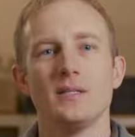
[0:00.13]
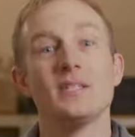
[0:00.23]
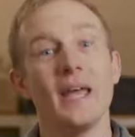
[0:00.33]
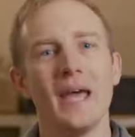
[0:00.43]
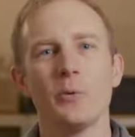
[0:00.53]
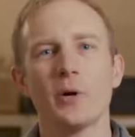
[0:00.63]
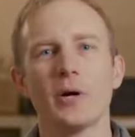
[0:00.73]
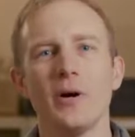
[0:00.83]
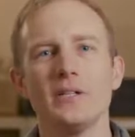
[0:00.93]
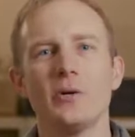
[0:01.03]
Today we're
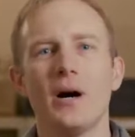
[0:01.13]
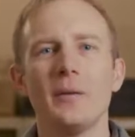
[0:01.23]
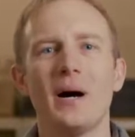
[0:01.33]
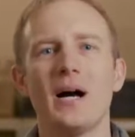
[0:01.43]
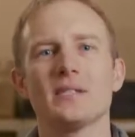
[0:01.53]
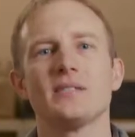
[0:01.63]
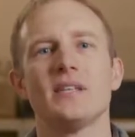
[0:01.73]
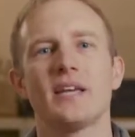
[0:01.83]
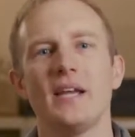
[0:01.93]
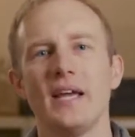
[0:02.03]
going to unbox
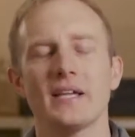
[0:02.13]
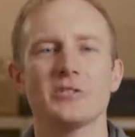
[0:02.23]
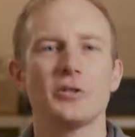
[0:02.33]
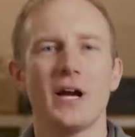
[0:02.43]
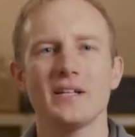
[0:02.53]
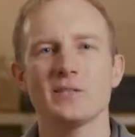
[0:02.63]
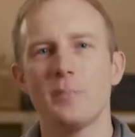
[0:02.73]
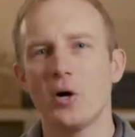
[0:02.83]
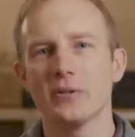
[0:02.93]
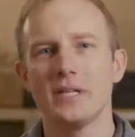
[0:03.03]
the Conozca Stratos
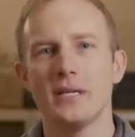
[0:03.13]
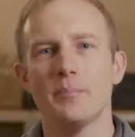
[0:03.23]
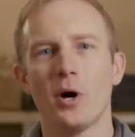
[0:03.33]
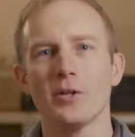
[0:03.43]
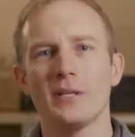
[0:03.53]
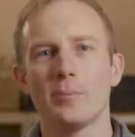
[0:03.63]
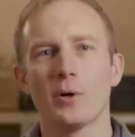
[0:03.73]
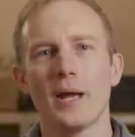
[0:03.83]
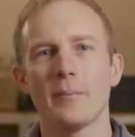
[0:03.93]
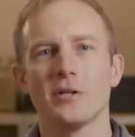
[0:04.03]
Multi
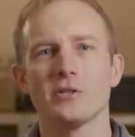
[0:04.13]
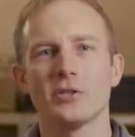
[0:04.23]
multi-parameter